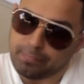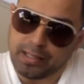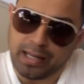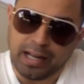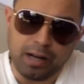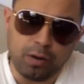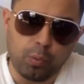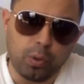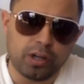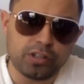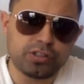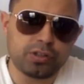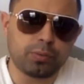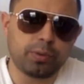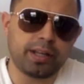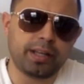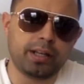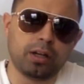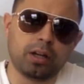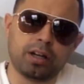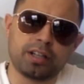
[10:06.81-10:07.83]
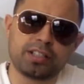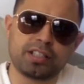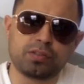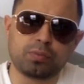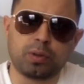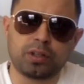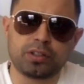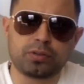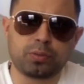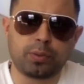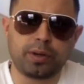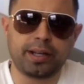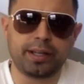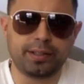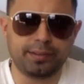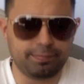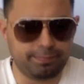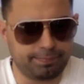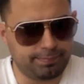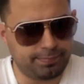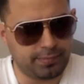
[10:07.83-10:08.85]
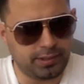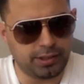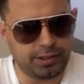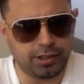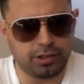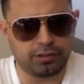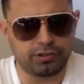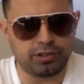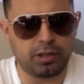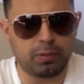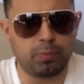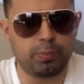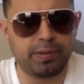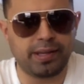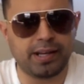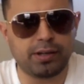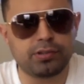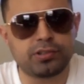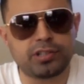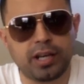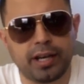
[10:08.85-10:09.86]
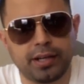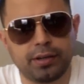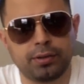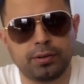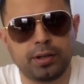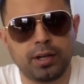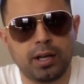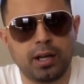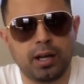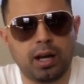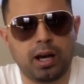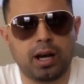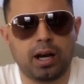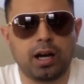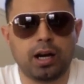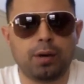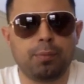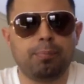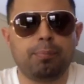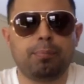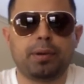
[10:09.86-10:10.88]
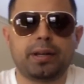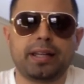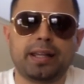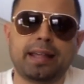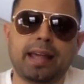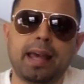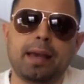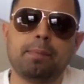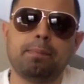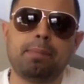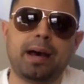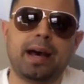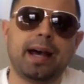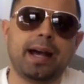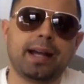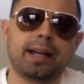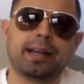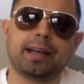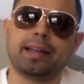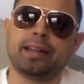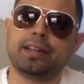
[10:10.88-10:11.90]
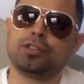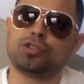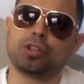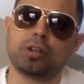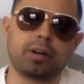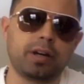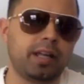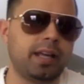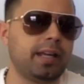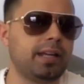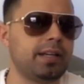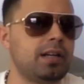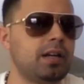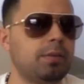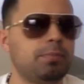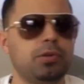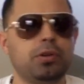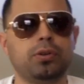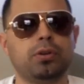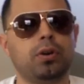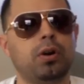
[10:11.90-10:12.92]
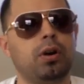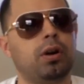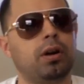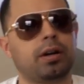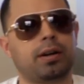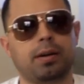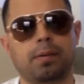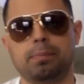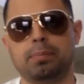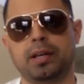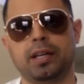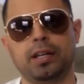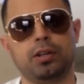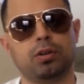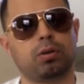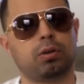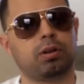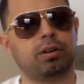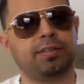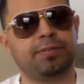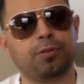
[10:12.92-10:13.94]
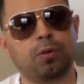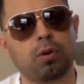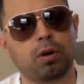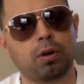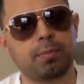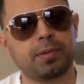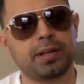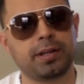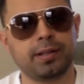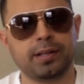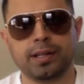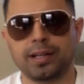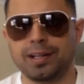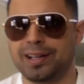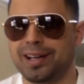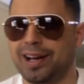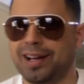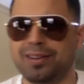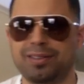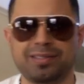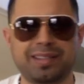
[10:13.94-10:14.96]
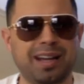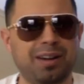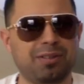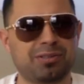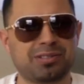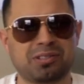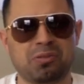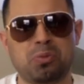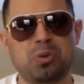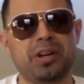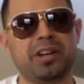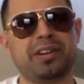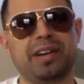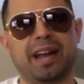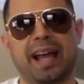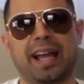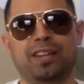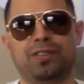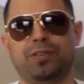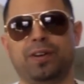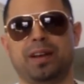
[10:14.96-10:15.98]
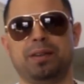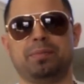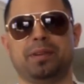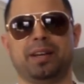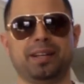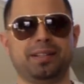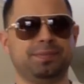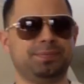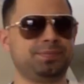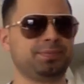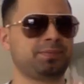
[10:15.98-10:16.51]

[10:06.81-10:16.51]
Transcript: At welterweight, he lost his welterweight, WBO title. But he came back and he started hitting up New York. Beat Yuri Foreman. That was a weird ass fight, man.